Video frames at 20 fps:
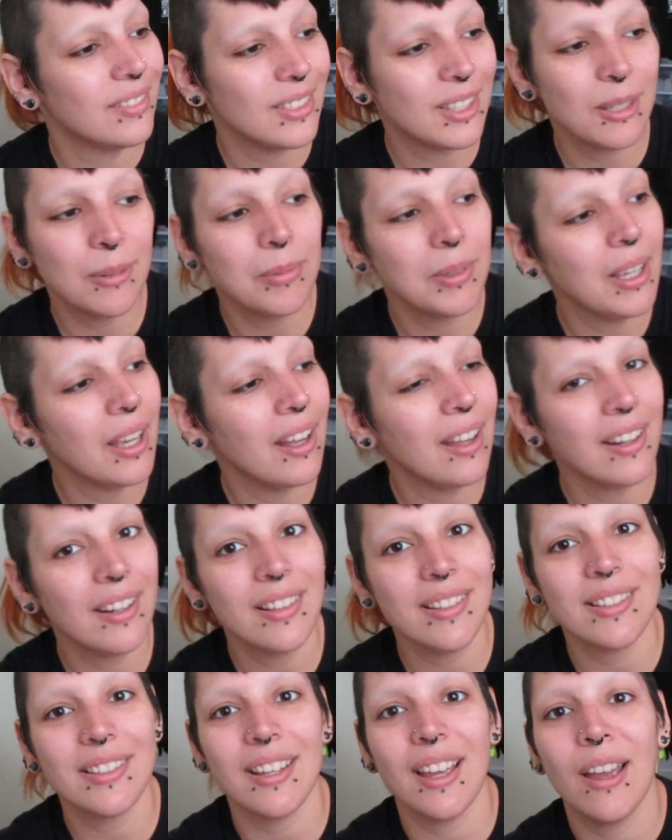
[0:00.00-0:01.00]
To be
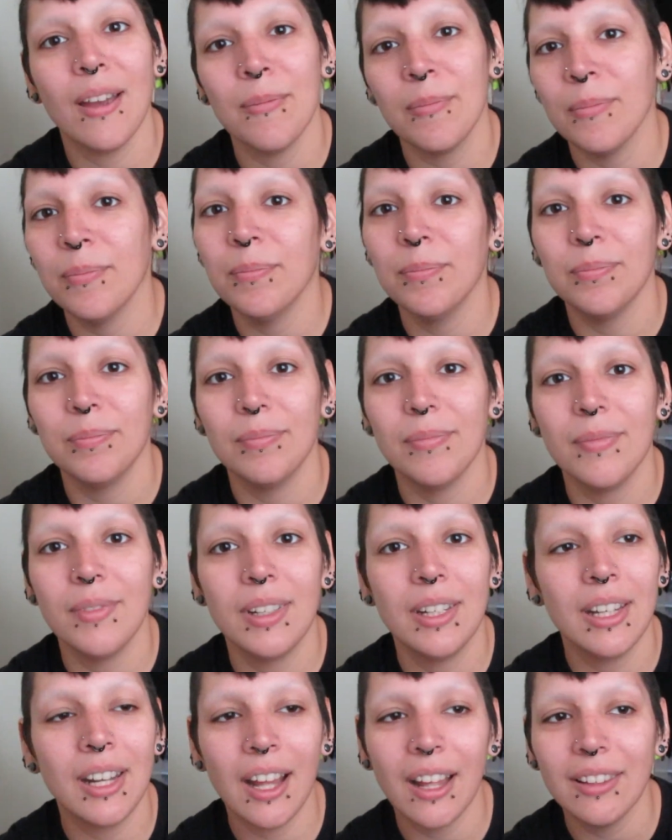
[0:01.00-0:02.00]
honest, I'm
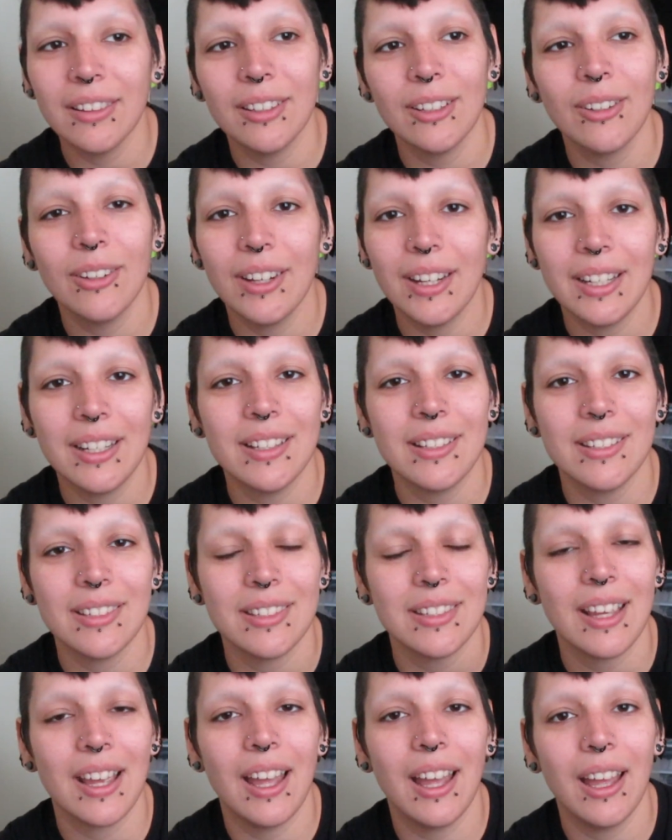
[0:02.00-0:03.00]
not the
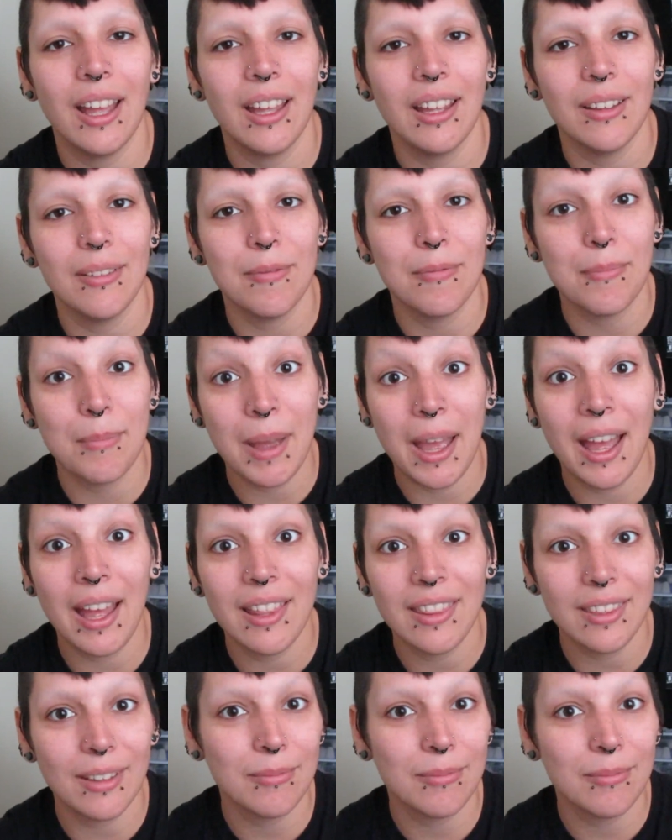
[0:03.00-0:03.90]
greatest at math.